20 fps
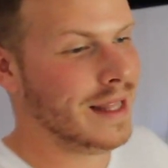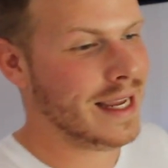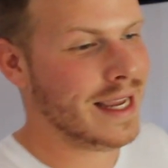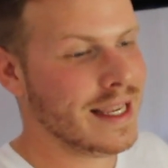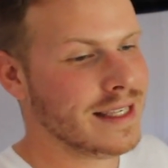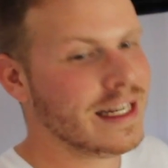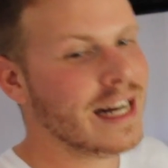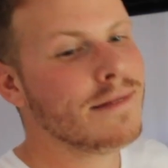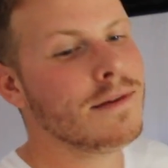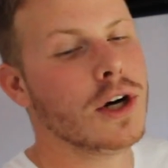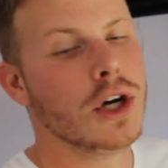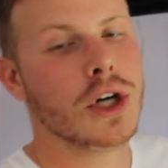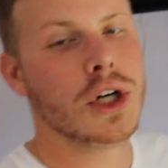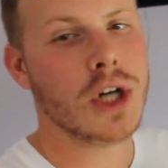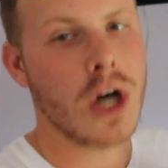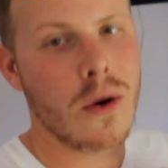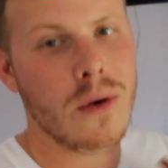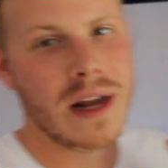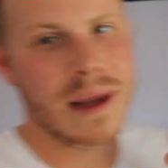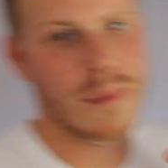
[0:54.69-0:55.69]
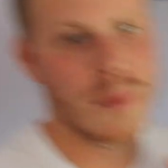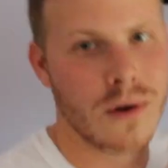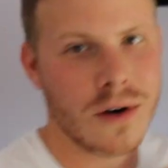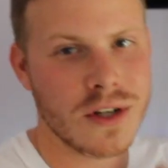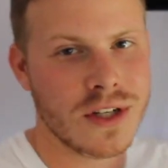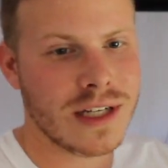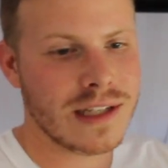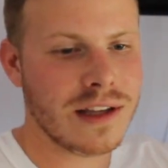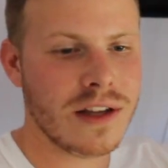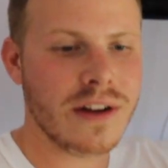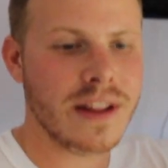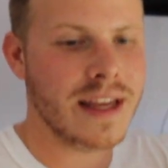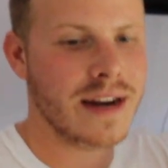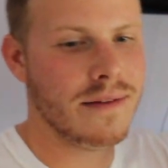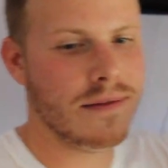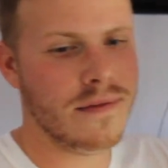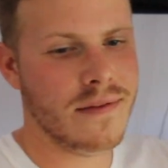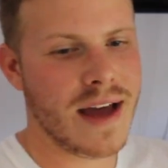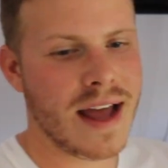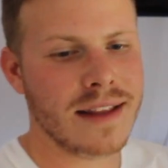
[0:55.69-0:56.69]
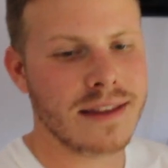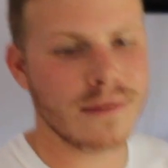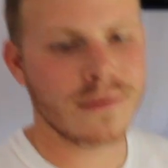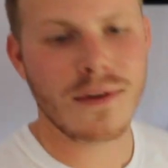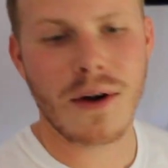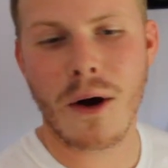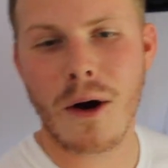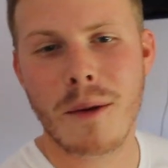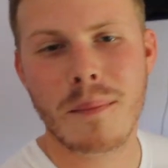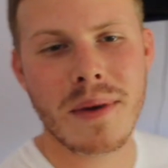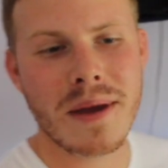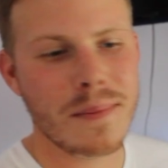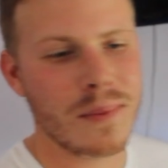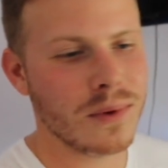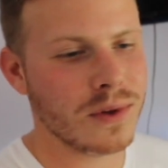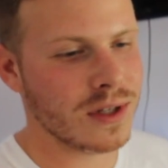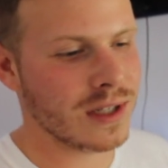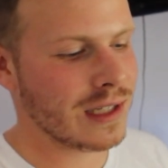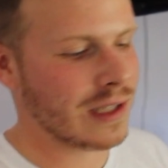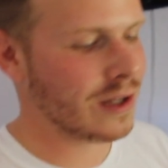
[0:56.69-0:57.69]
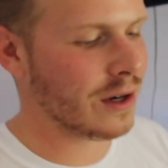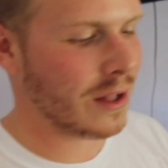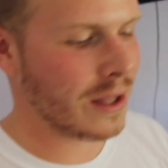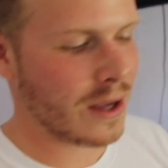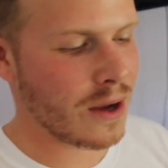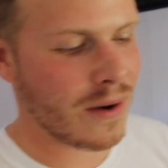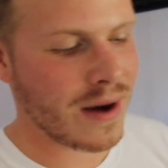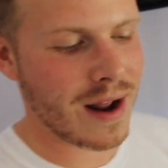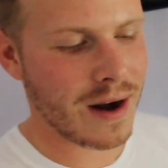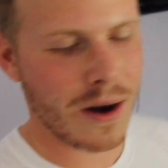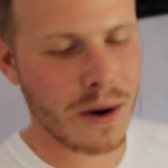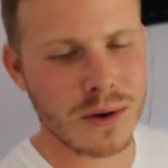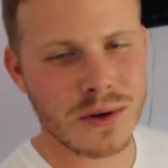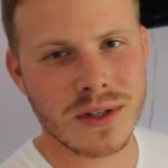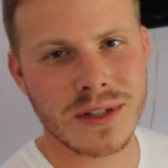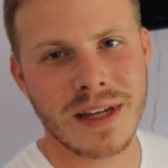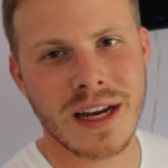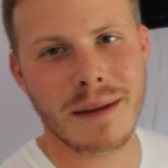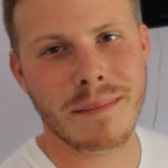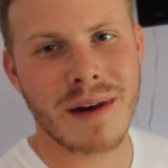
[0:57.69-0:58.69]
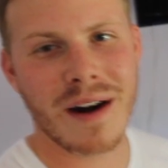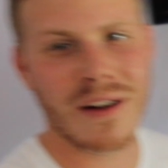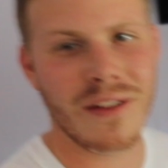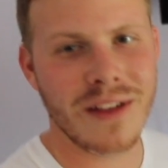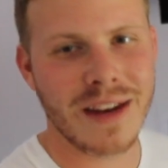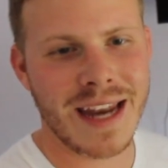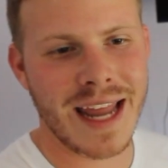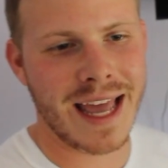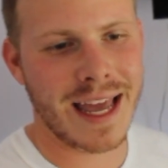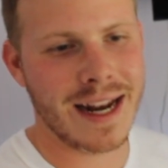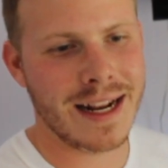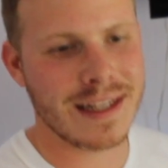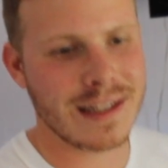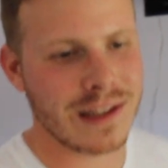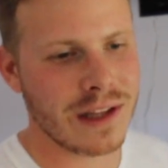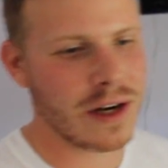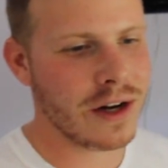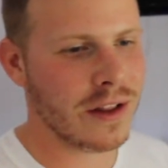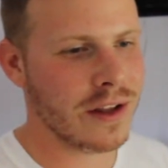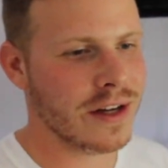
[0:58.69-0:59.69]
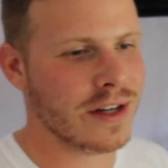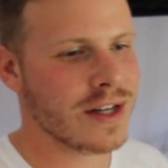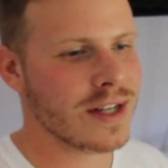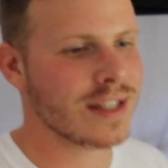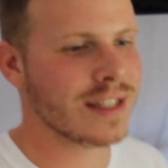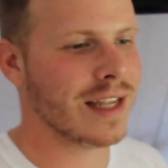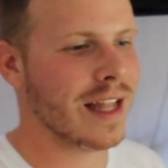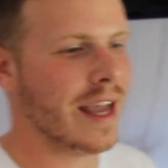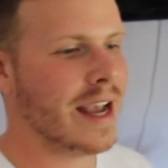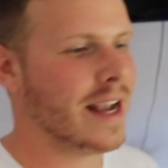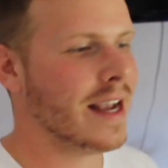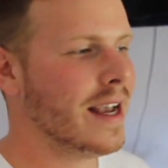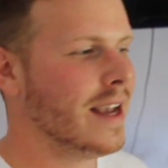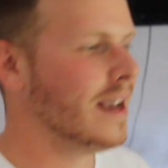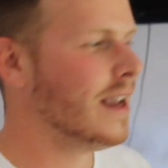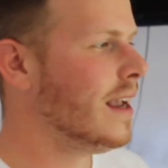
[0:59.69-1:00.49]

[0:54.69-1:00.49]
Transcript: it's not even a show anymore. It's just literally an event of car people just literally go down to Ocean City, Maryland, and it's literally just like,